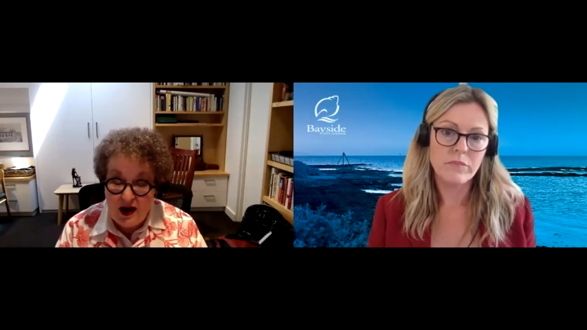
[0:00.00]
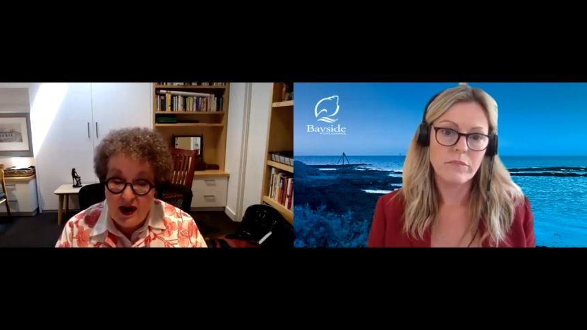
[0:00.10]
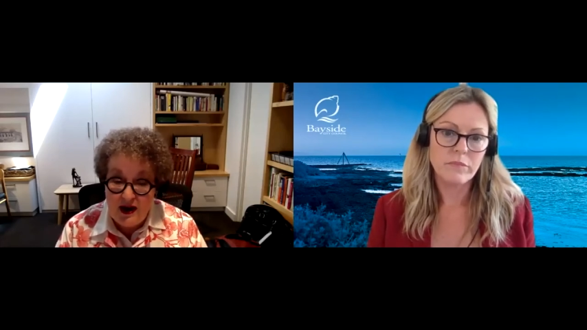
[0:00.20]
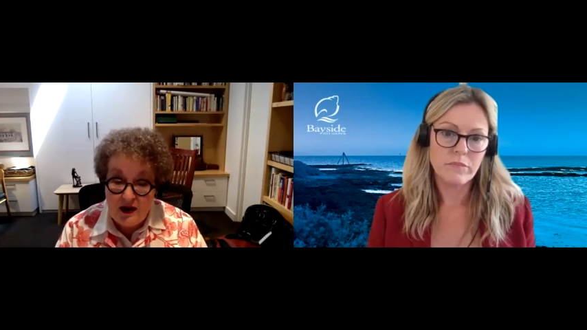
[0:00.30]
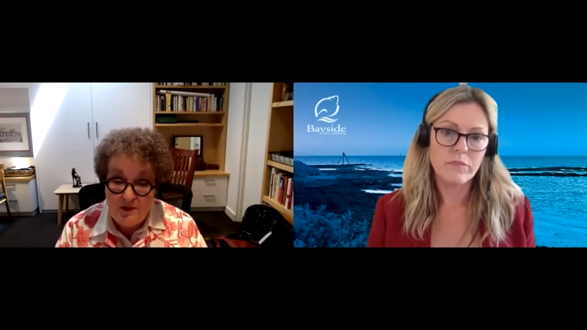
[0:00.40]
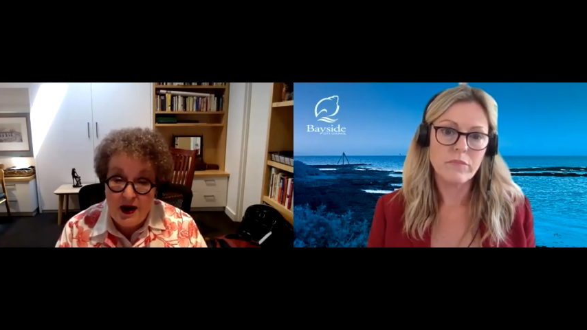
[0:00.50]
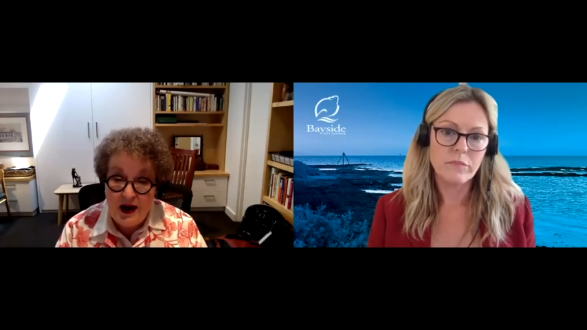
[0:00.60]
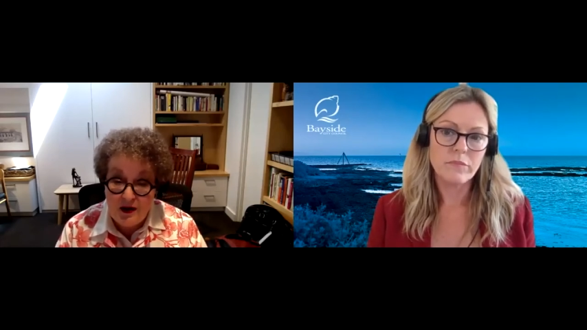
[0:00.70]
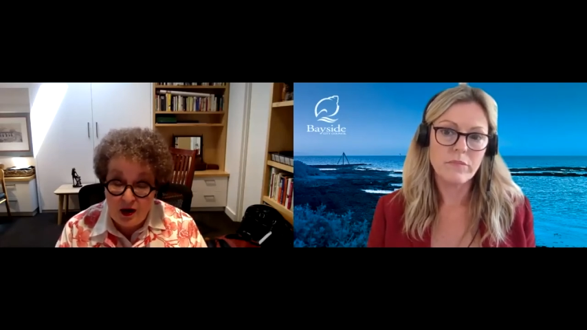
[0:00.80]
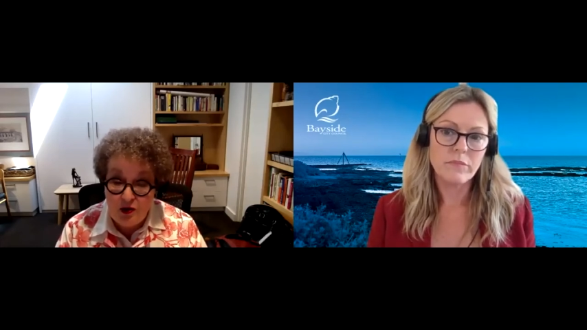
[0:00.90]
Speaker 1: And
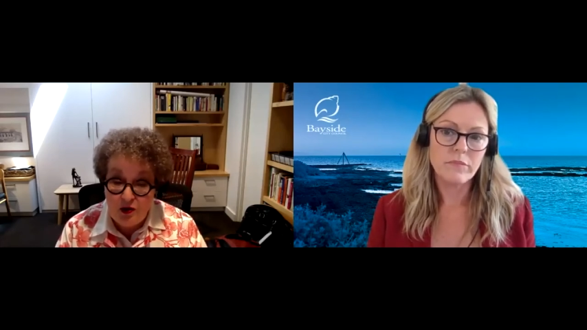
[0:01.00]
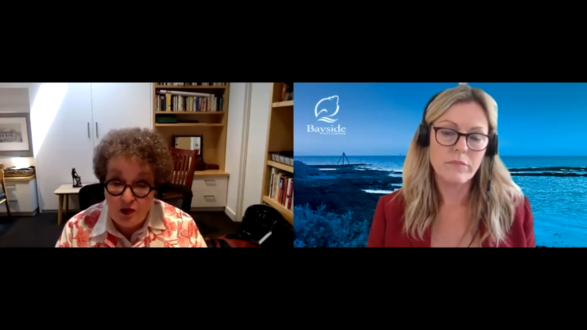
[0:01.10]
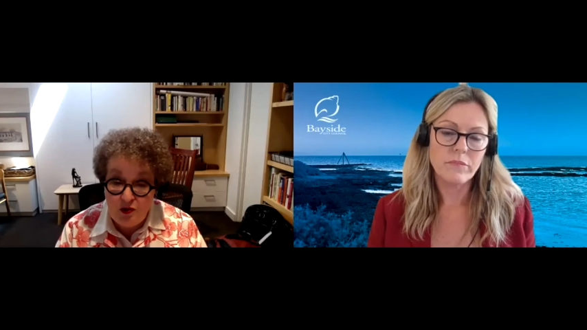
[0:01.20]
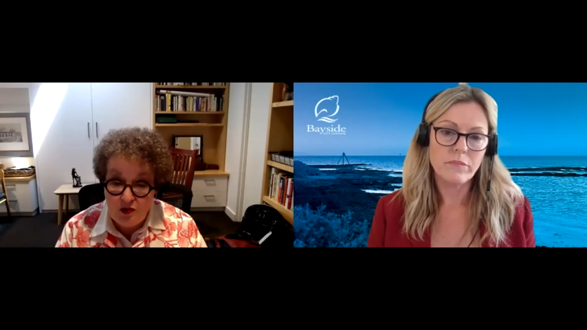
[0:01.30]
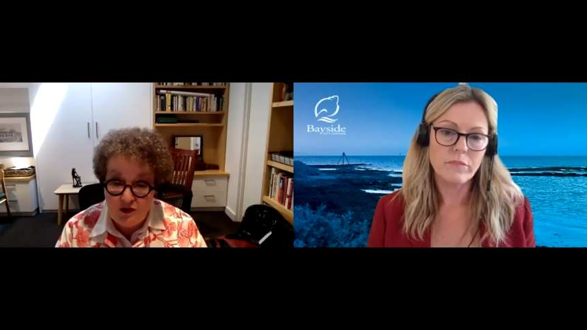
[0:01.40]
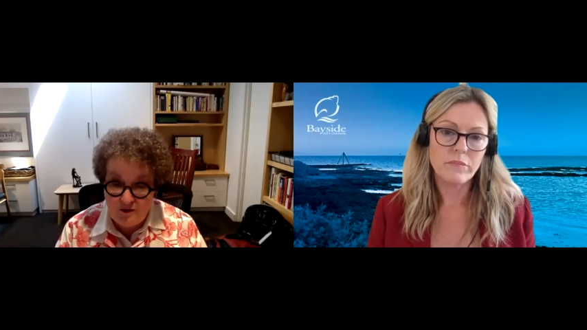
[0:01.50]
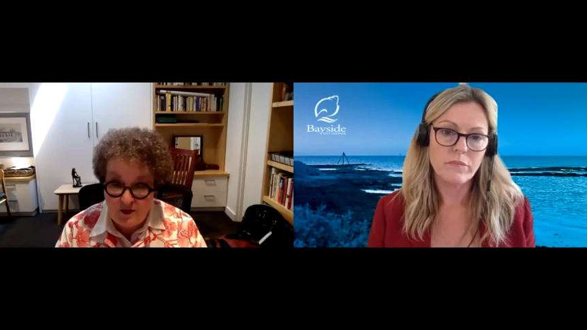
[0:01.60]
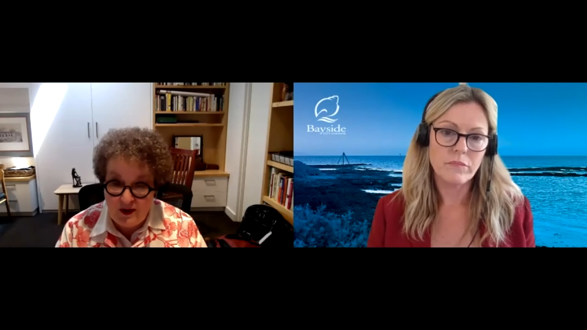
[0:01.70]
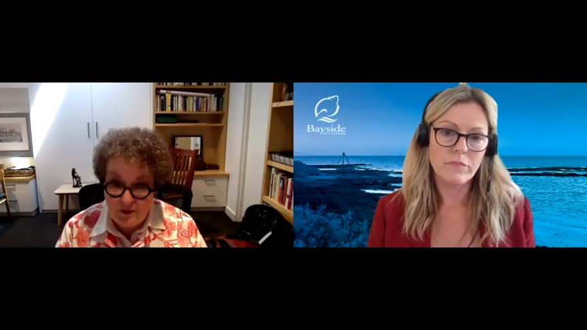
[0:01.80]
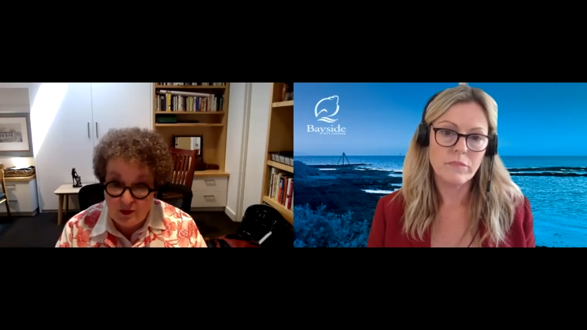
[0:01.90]
about a third of
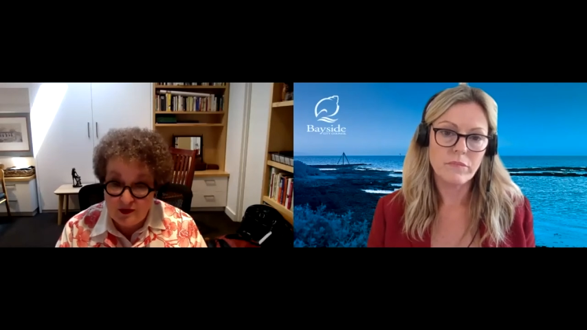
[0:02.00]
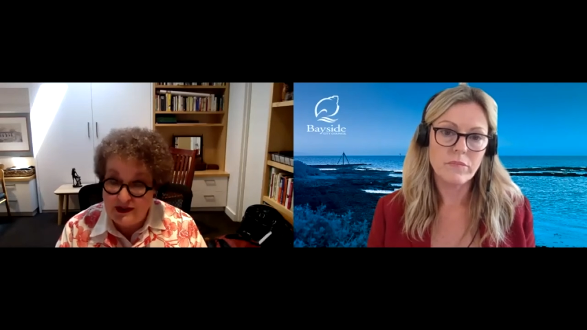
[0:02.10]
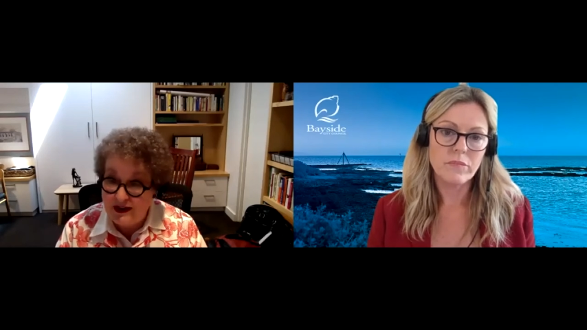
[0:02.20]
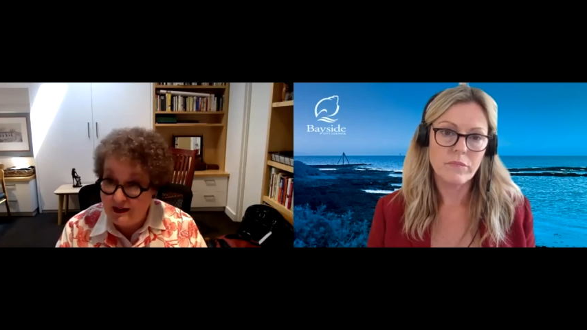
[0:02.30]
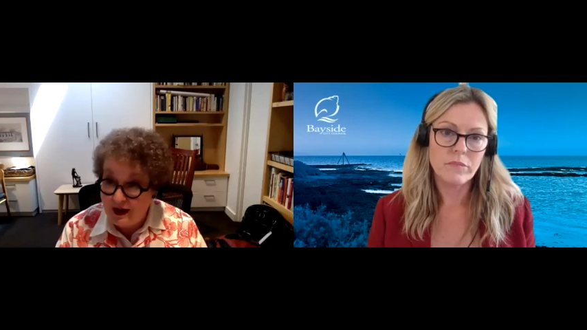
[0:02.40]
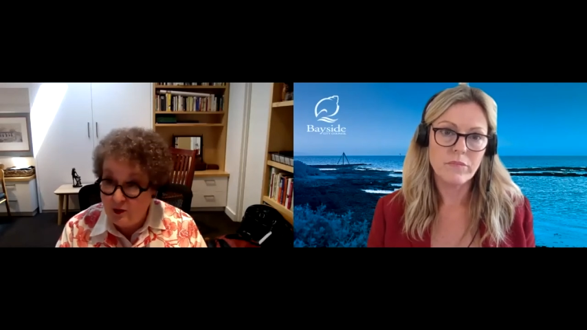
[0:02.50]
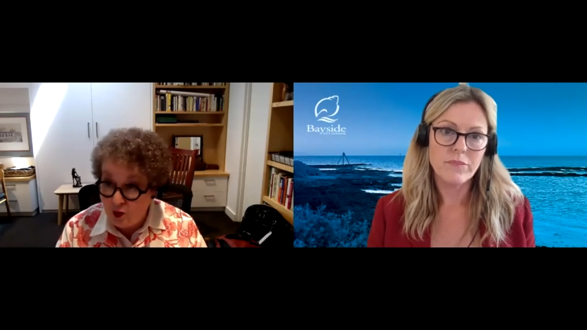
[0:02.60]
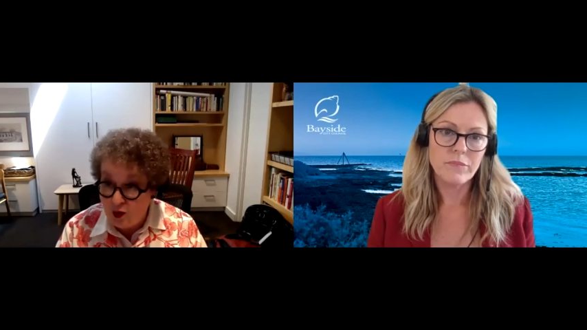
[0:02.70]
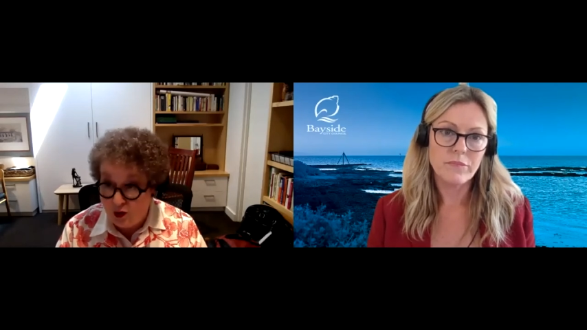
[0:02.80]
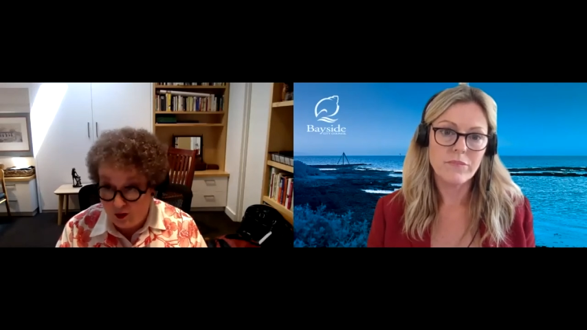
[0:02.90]
people said they
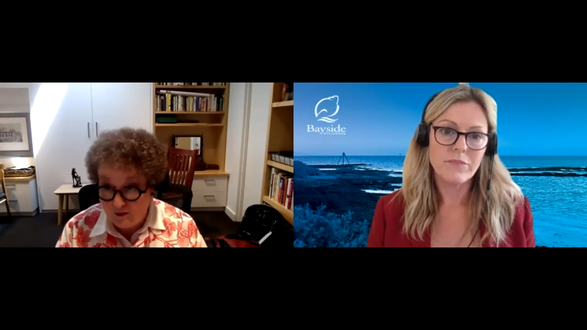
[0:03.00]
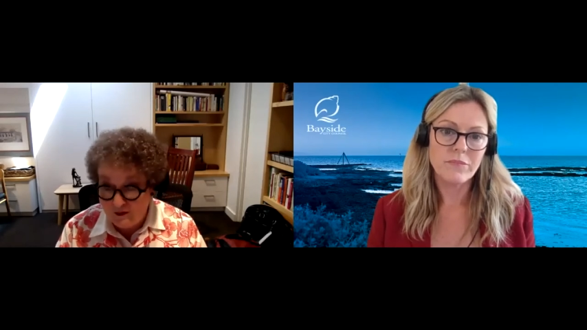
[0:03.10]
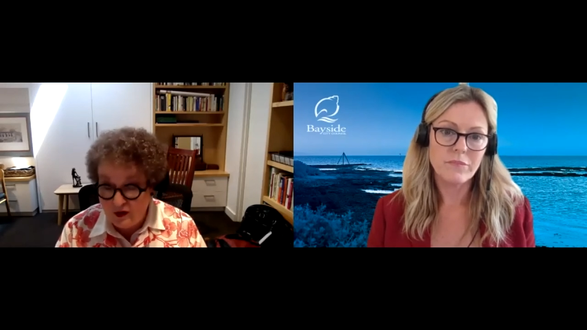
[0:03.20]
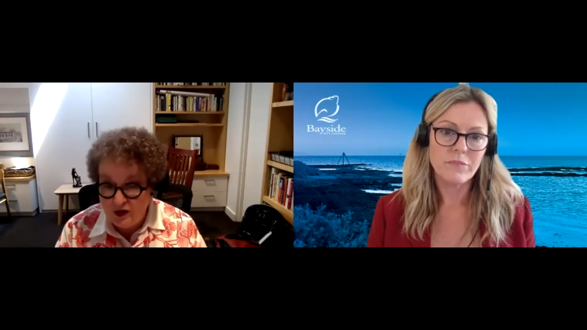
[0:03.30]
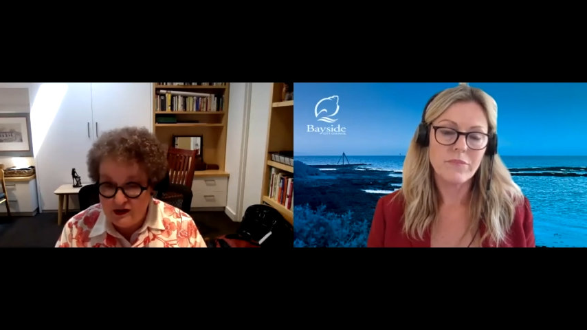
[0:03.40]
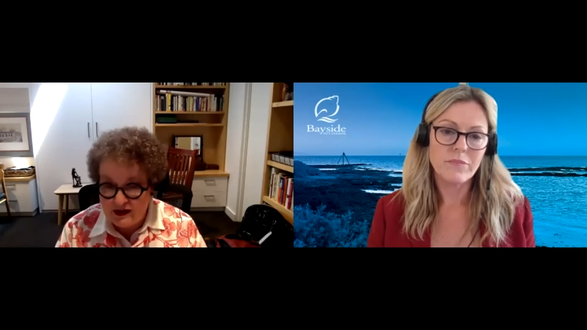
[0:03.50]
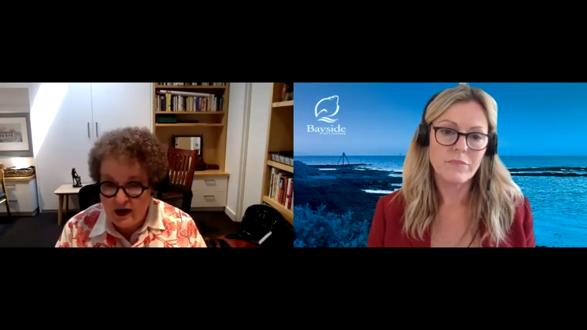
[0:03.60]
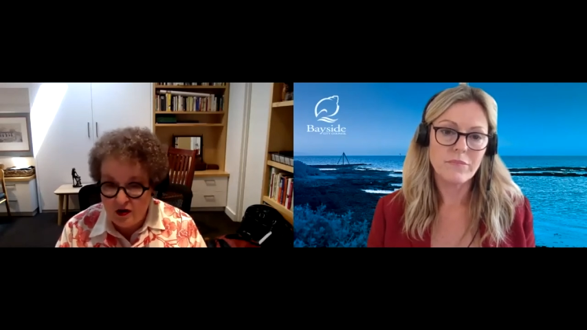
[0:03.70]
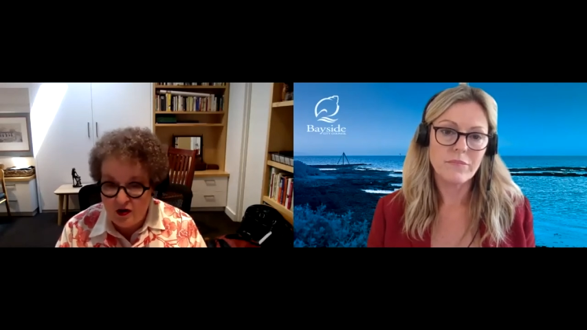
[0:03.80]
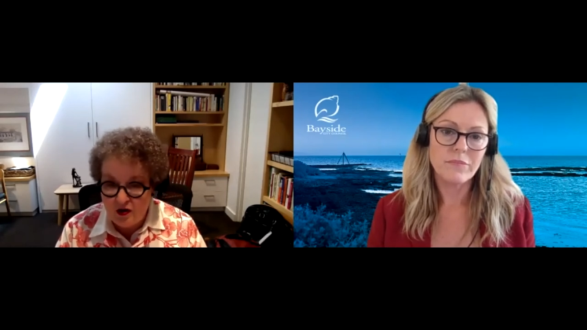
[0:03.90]
were using
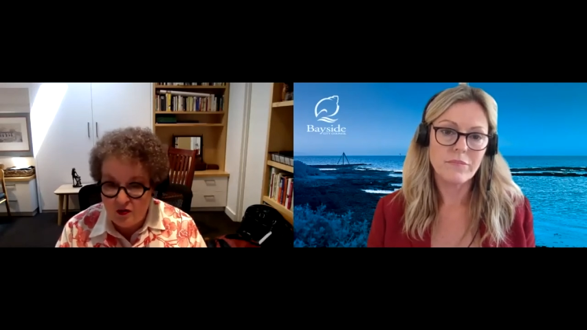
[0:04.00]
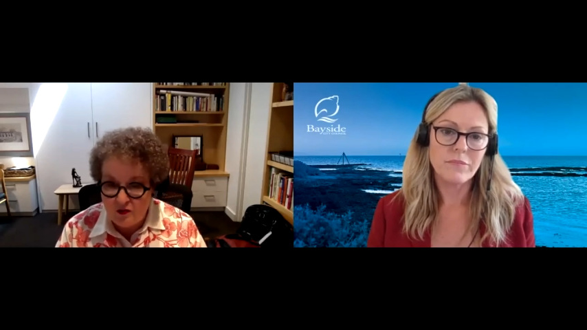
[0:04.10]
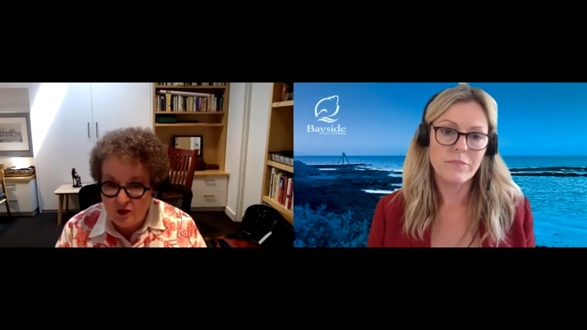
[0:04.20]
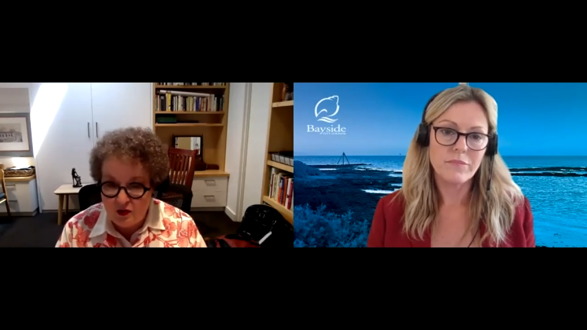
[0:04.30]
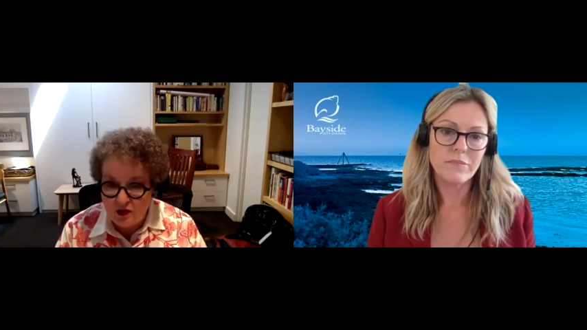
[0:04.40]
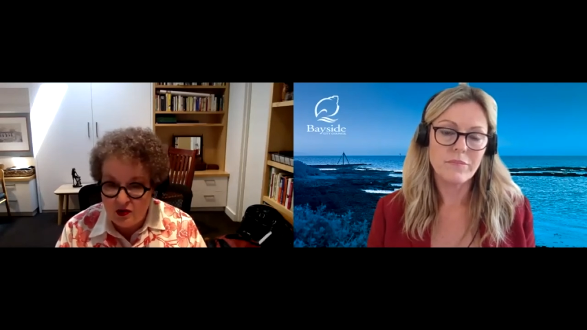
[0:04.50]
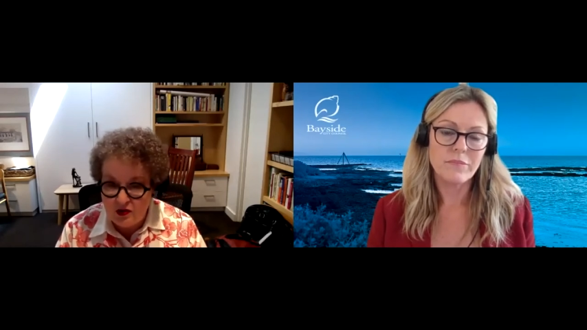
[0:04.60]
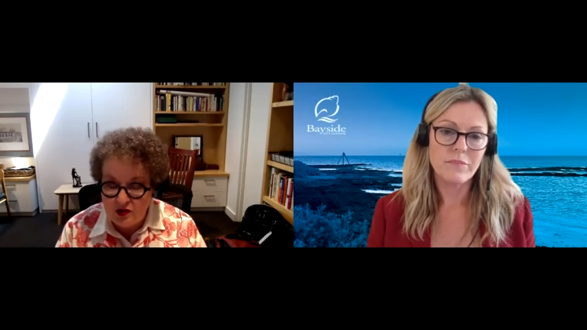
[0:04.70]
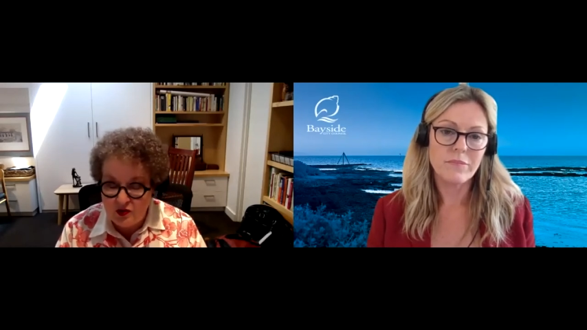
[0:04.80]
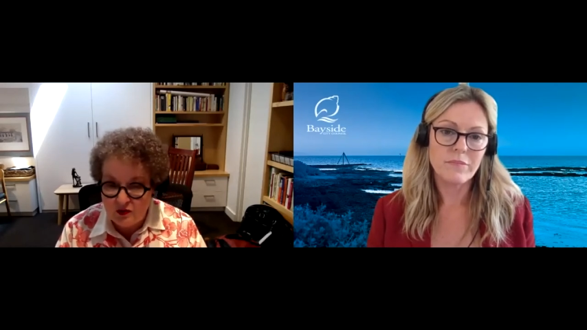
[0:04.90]
alcohol more than
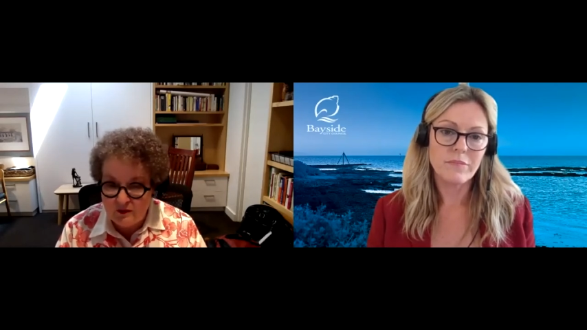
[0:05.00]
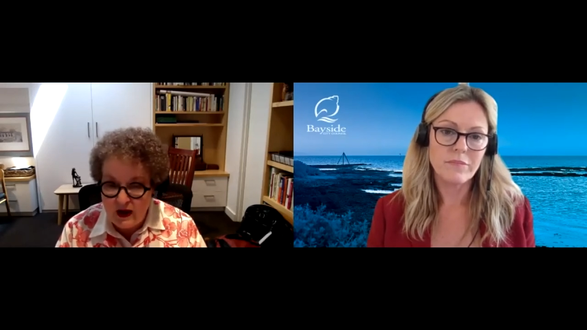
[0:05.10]
usual.